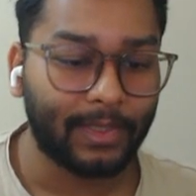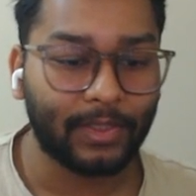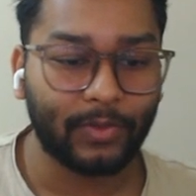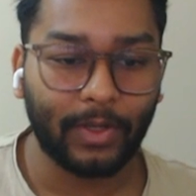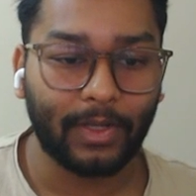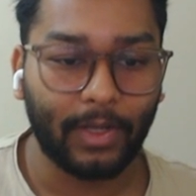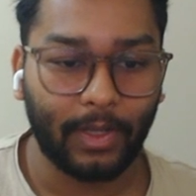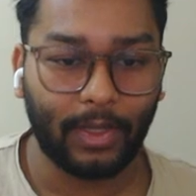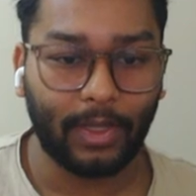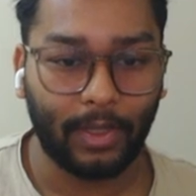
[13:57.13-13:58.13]
and this is
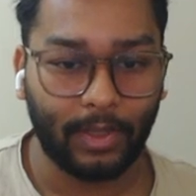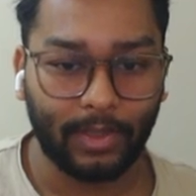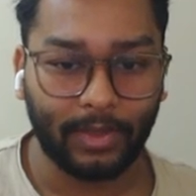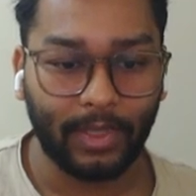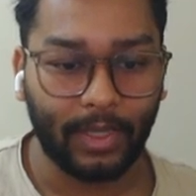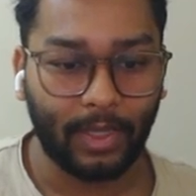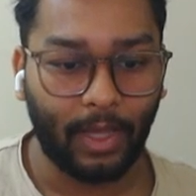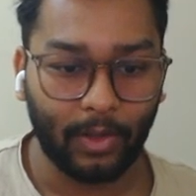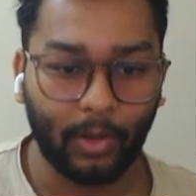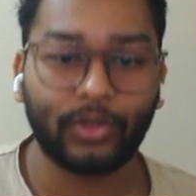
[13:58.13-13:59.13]
what
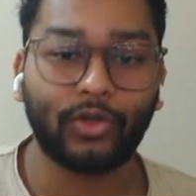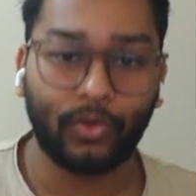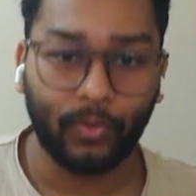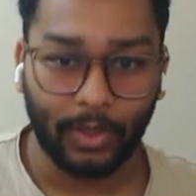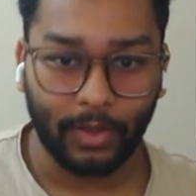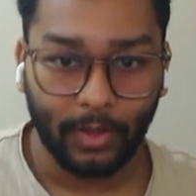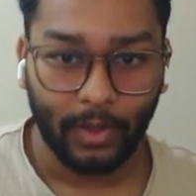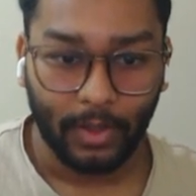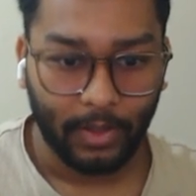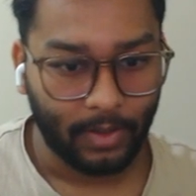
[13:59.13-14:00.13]
they are also
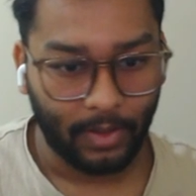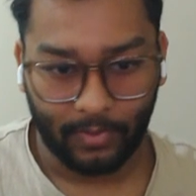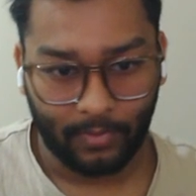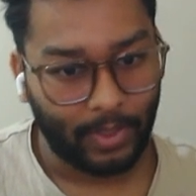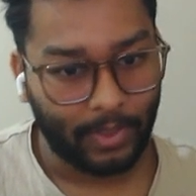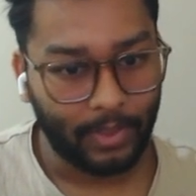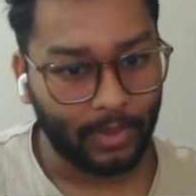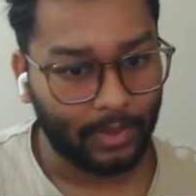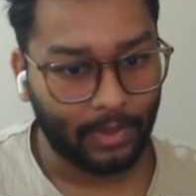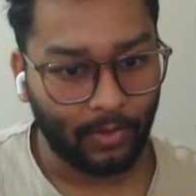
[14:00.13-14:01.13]
doing. Now
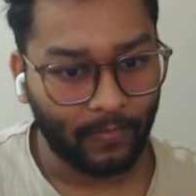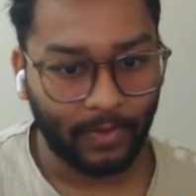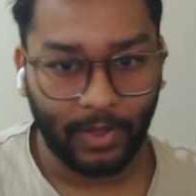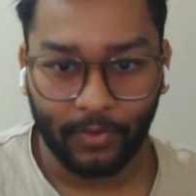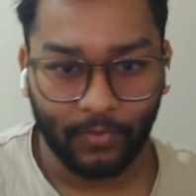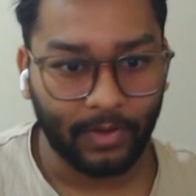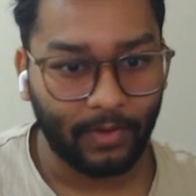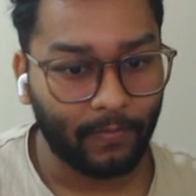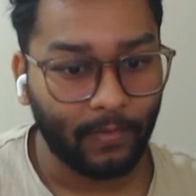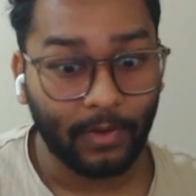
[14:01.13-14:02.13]
again, not very
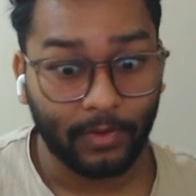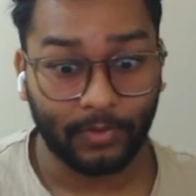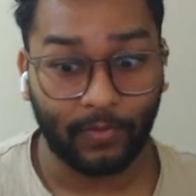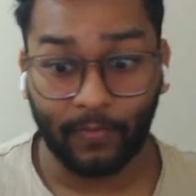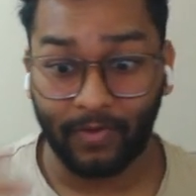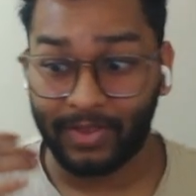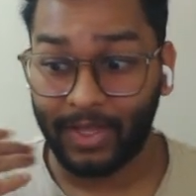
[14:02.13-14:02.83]
intuitive, so